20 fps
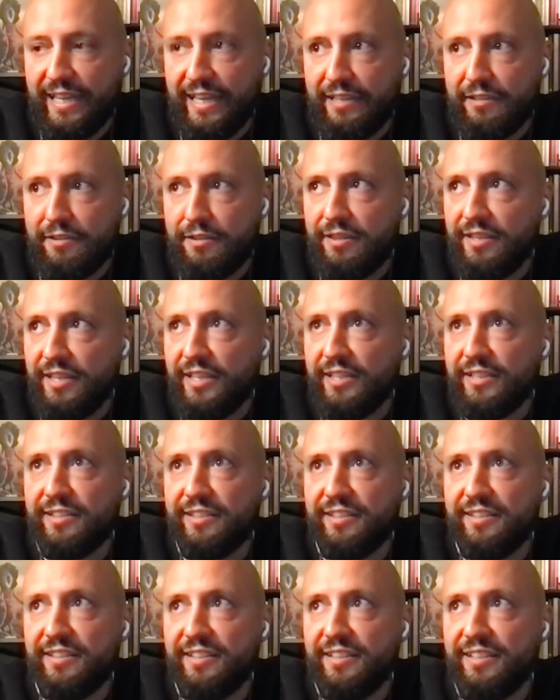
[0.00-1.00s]
I think
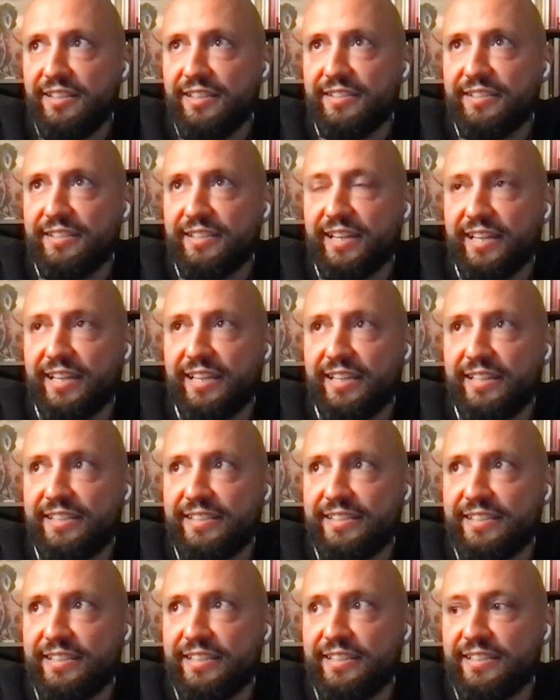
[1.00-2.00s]
the
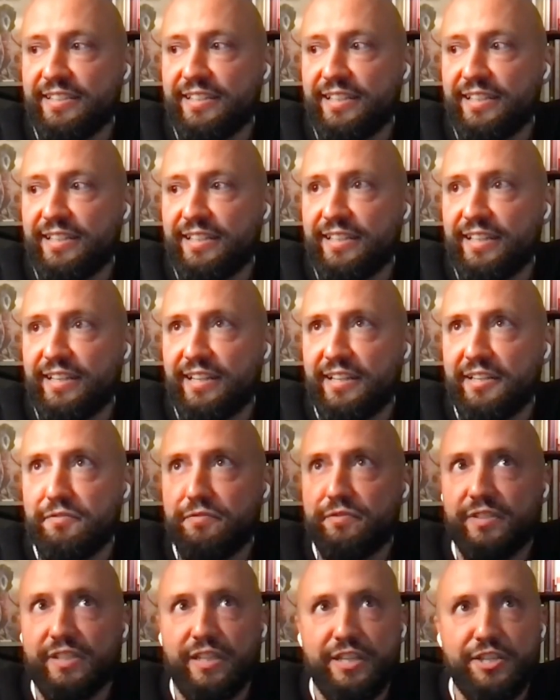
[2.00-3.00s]

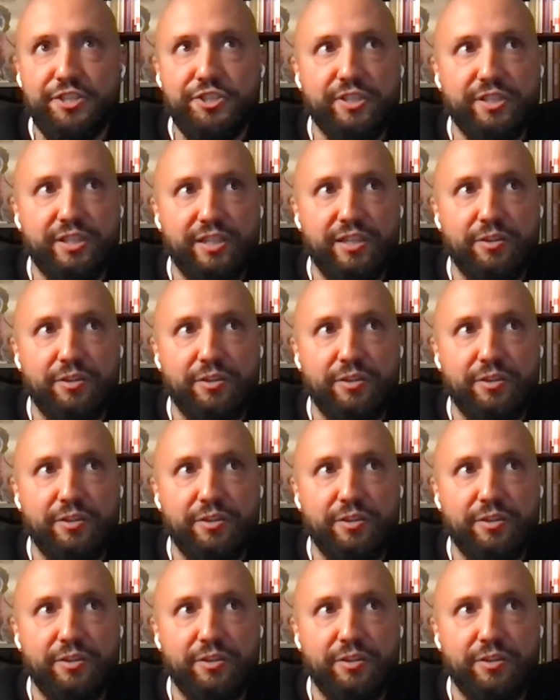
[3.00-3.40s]
identification